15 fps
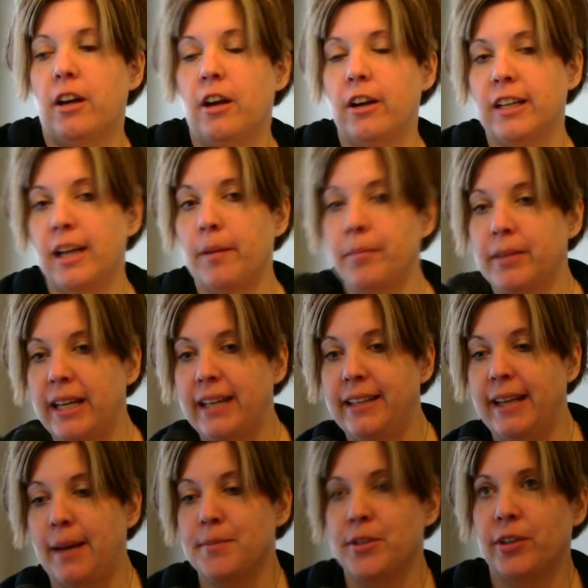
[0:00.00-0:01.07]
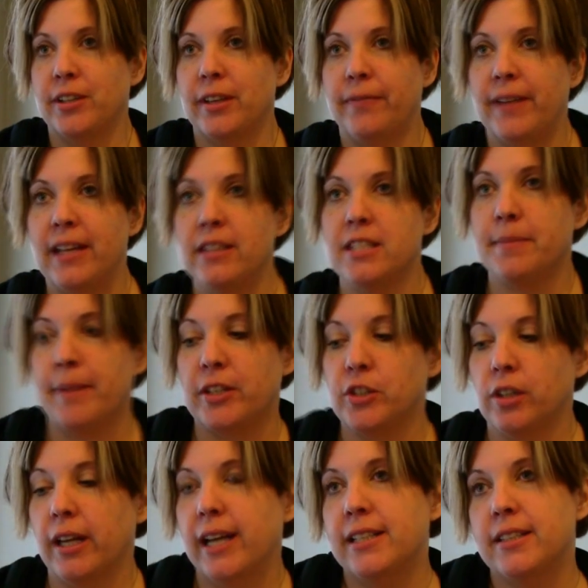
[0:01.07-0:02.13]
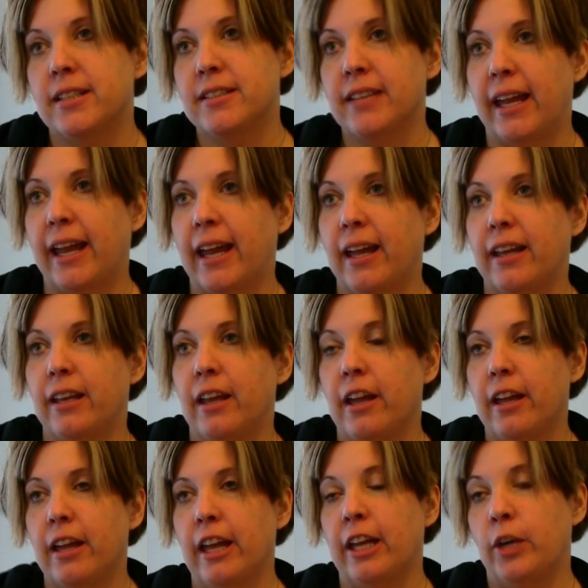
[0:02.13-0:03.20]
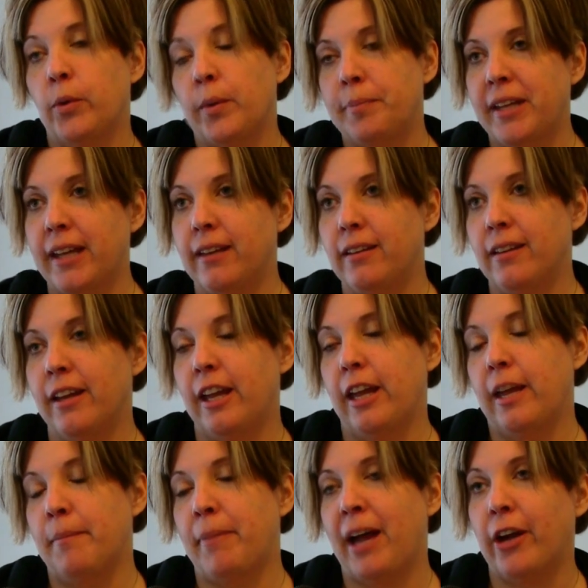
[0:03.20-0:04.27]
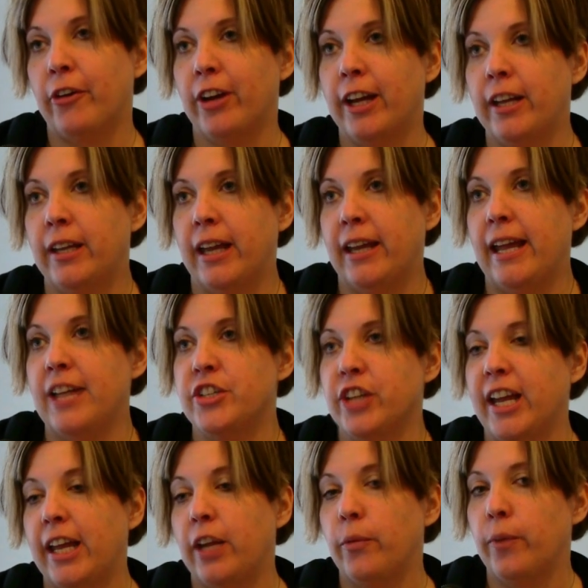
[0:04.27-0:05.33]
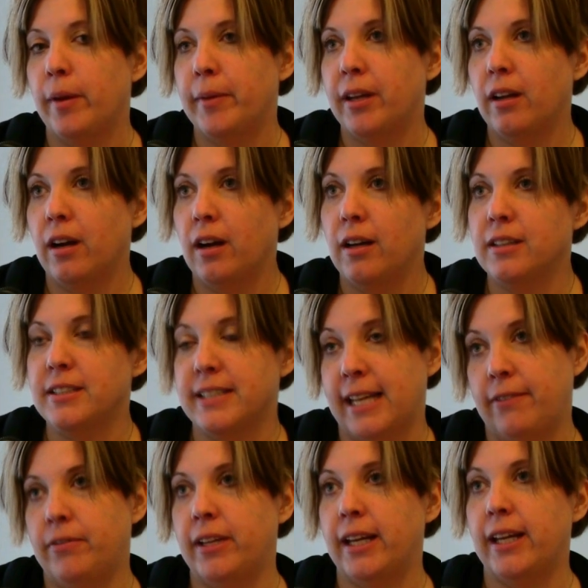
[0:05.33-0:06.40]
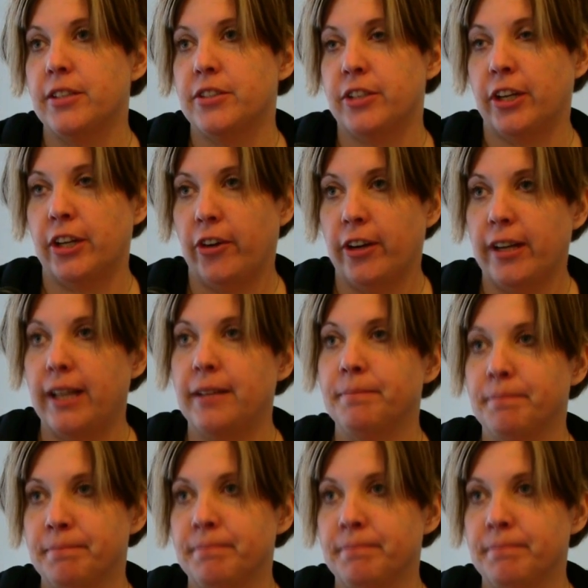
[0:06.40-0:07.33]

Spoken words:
Our company, Dams on Defense, specializes in equipping, empowering, and educating women on safety and security.